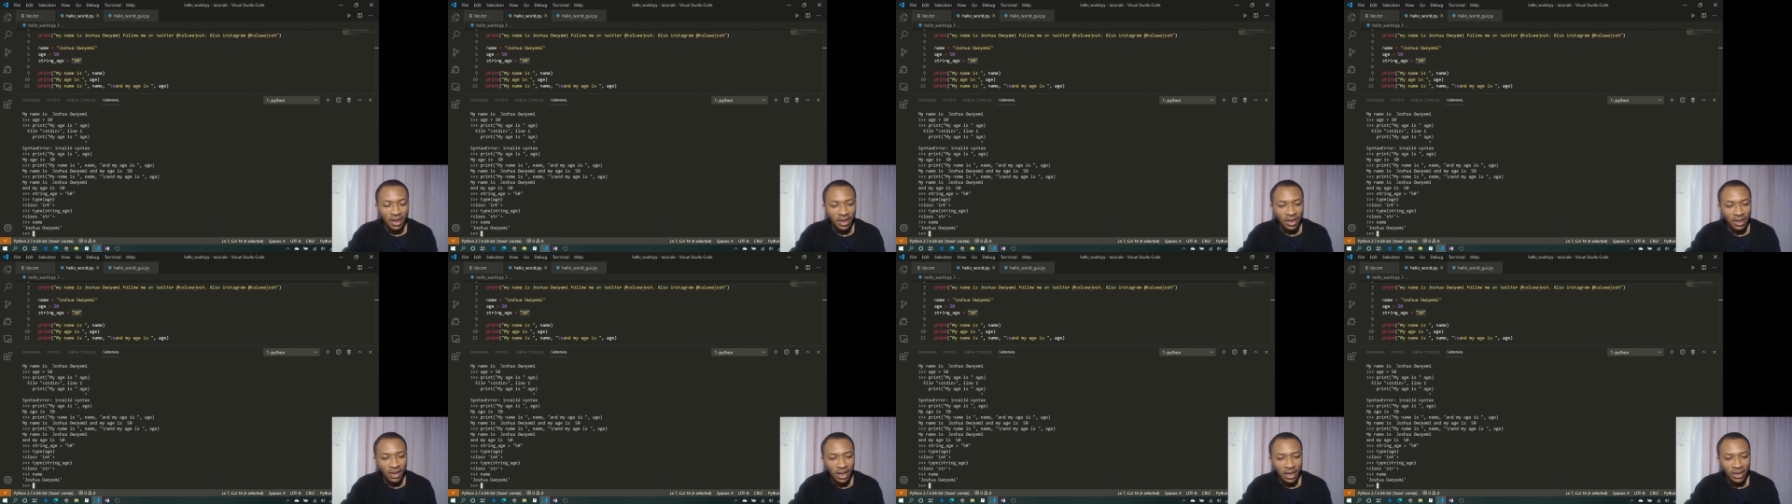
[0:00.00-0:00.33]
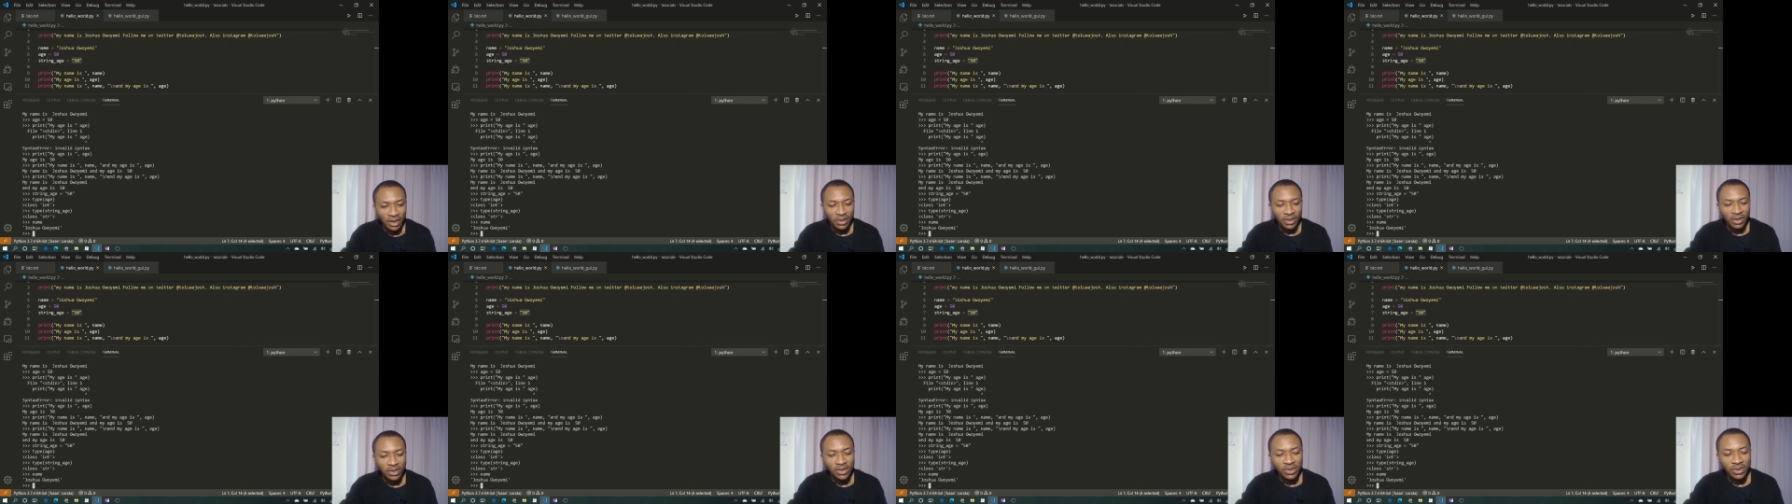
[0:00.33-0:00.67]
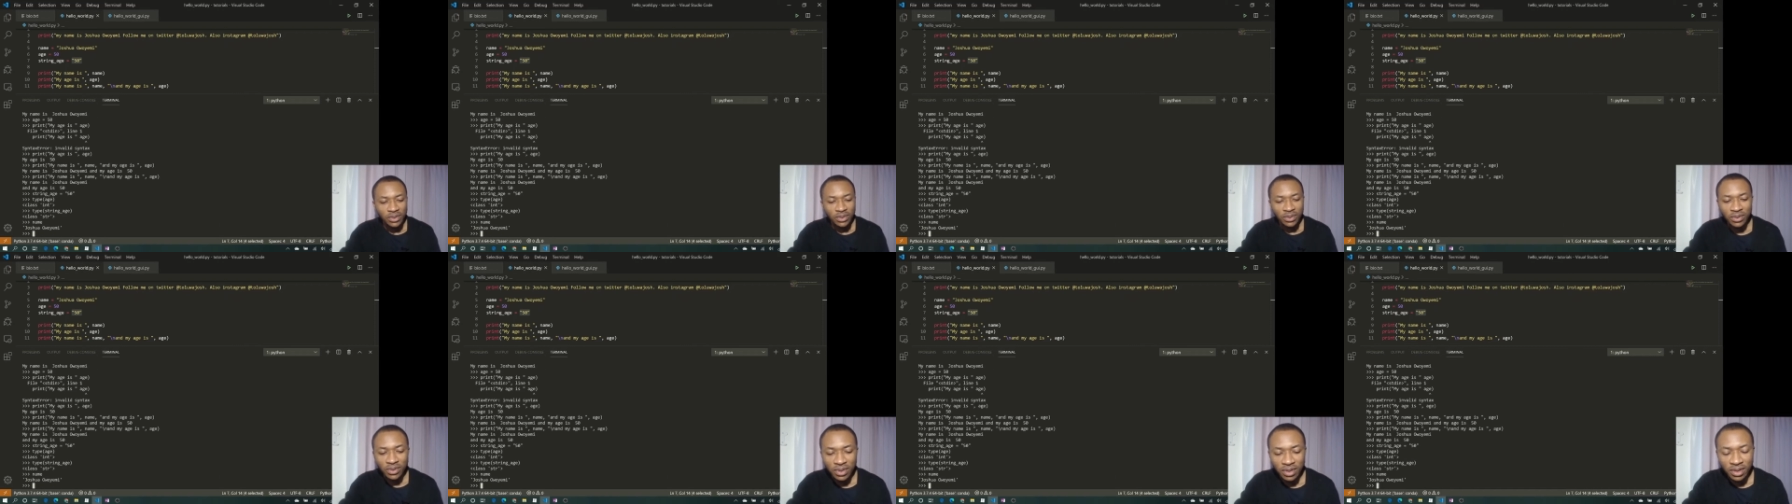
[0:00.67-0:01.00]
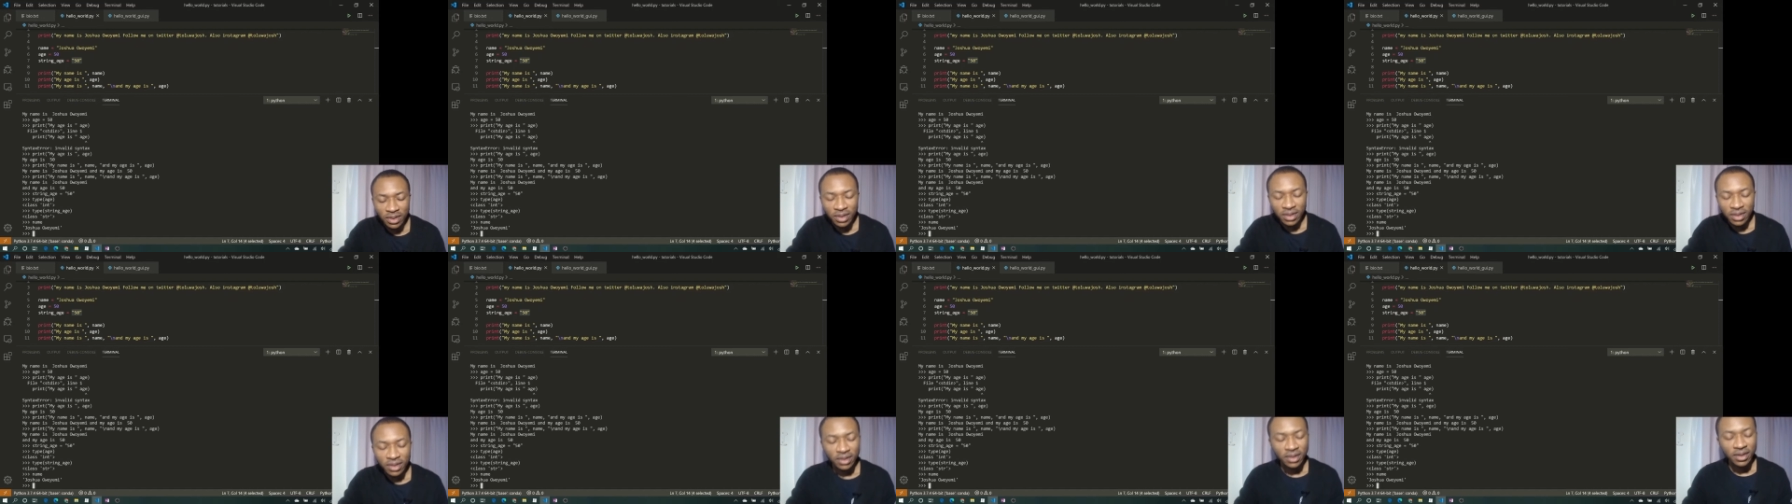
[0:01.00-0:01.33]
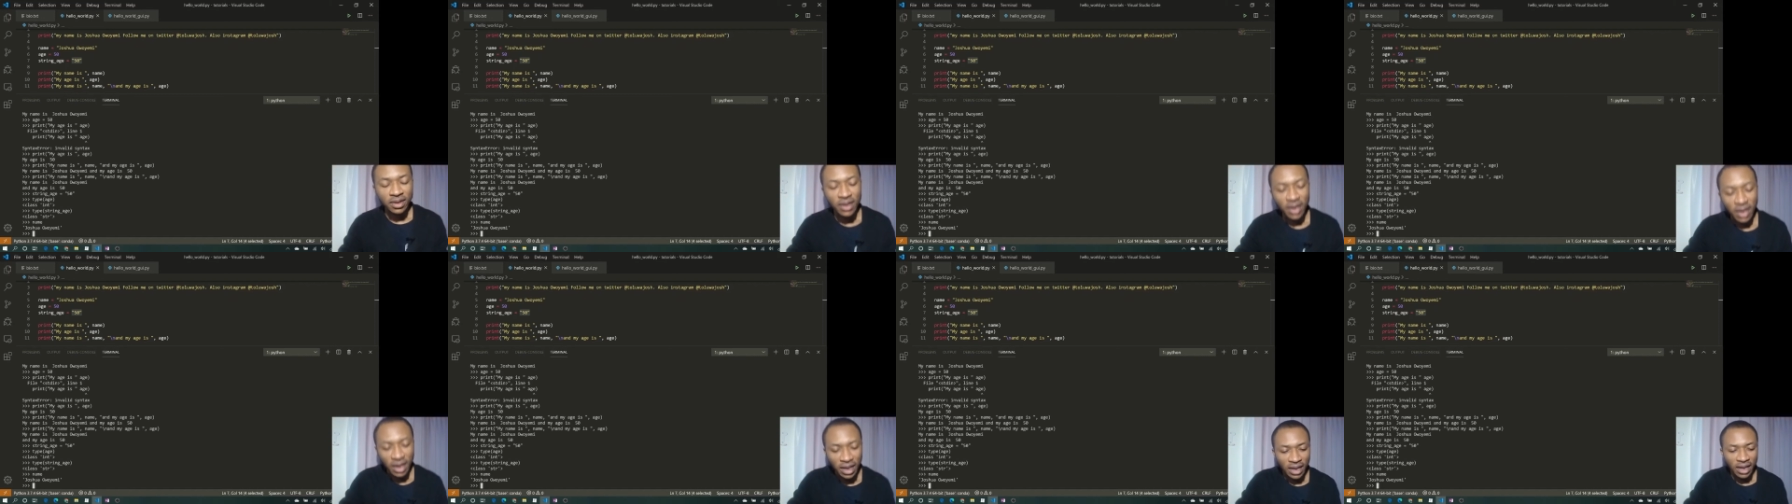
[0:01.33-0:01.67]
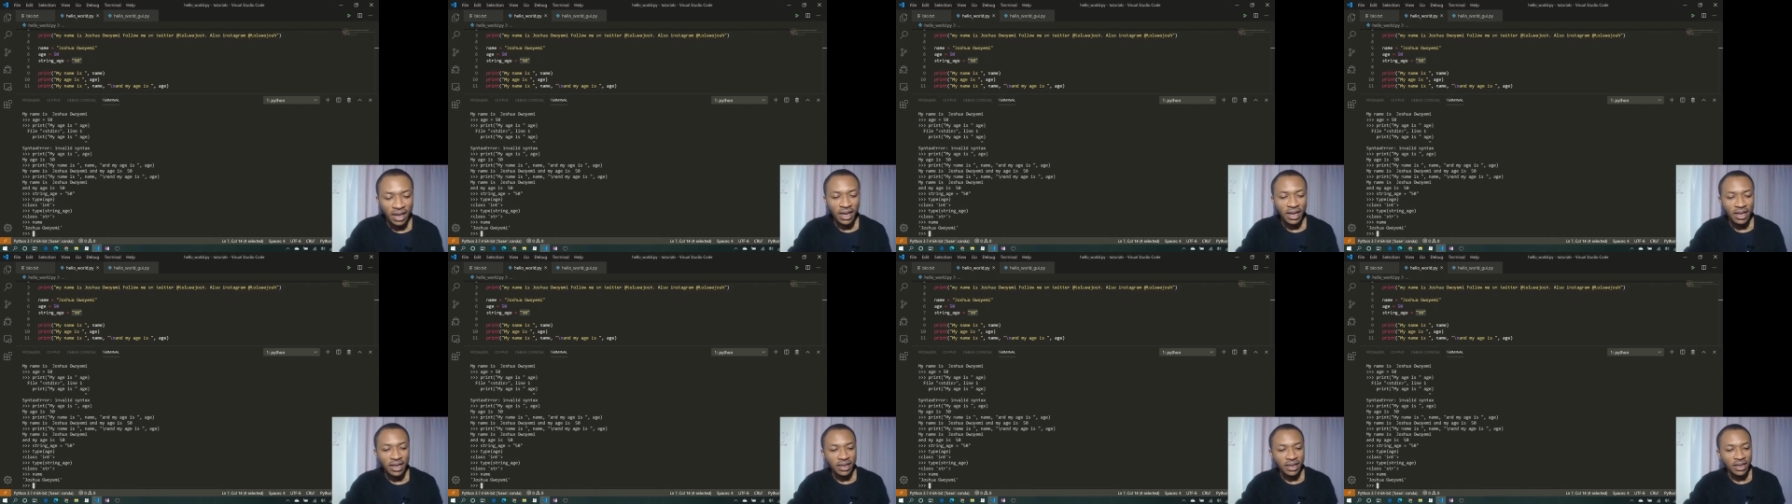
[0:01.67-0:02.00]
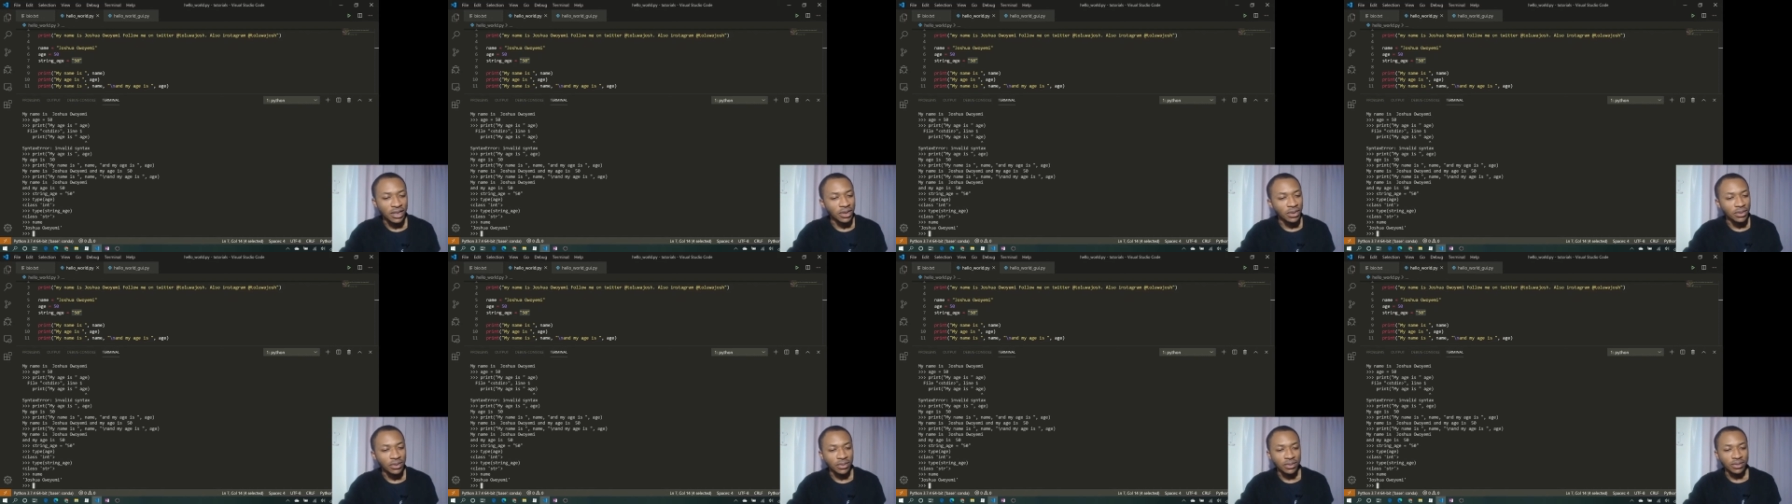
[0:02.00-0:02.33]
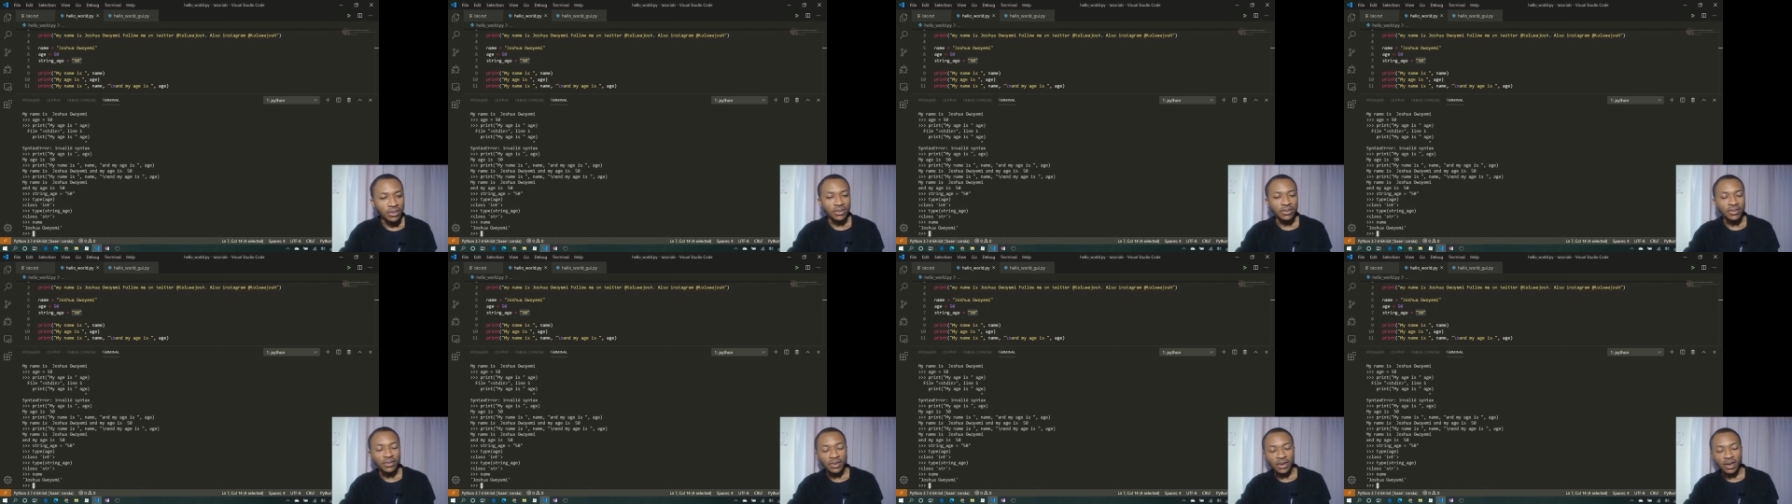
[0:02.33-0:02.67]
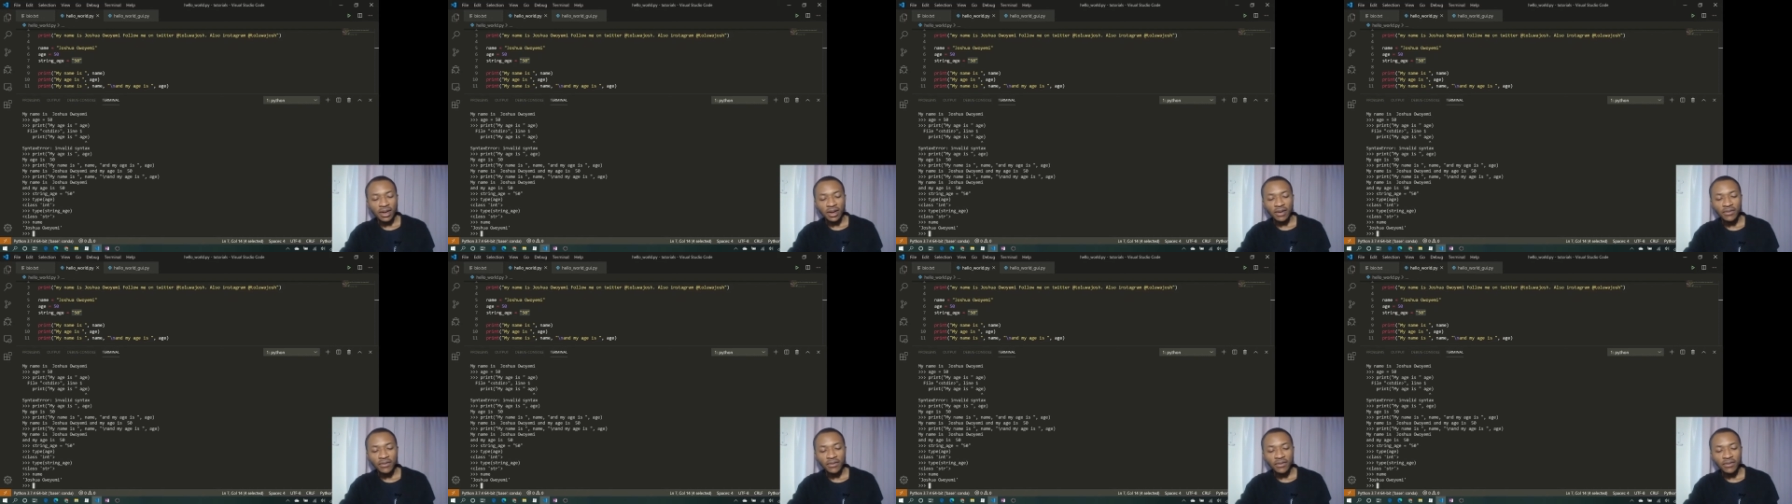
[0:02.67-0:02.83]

I don't need to declare a new